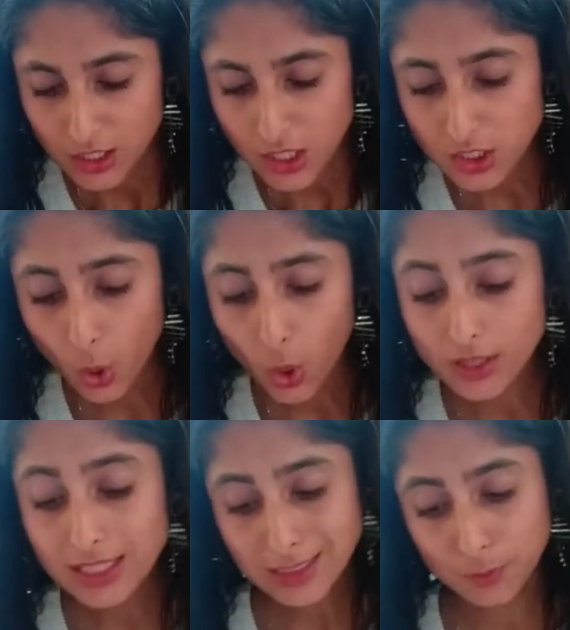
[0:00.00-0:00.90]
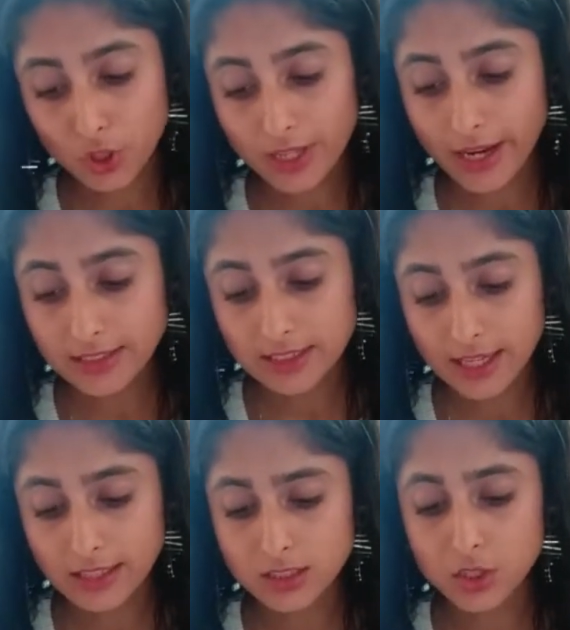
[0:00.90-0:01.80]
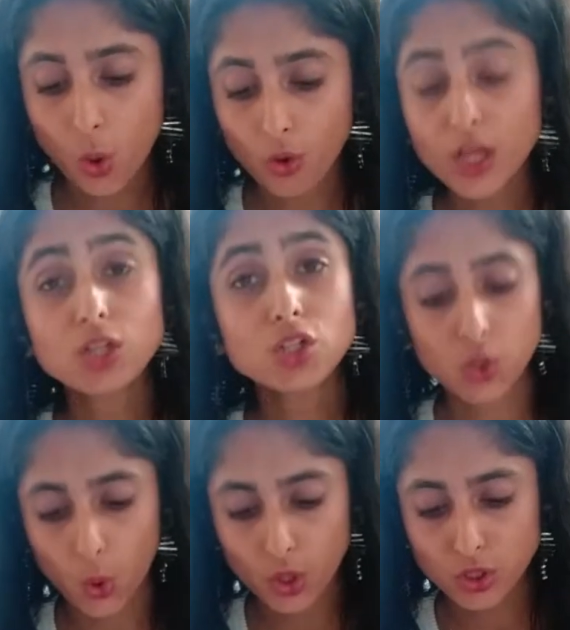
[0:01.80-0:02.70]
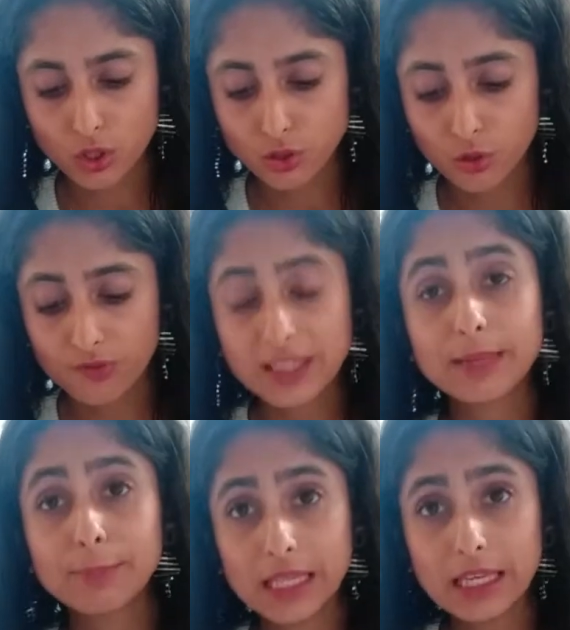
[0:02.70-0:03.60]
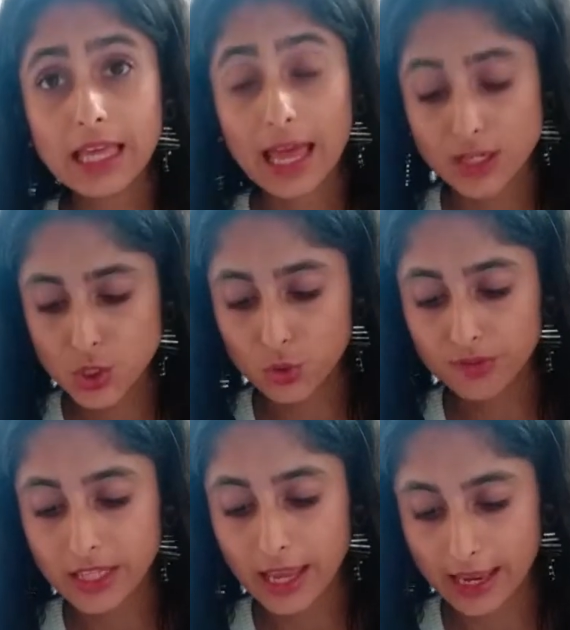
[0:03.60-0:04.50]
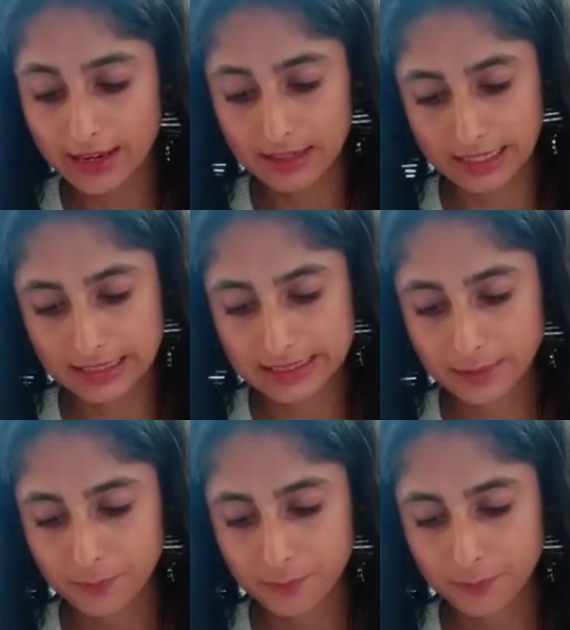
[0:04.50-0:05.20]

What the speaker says: So this protects against long and short UVB and UVA rays,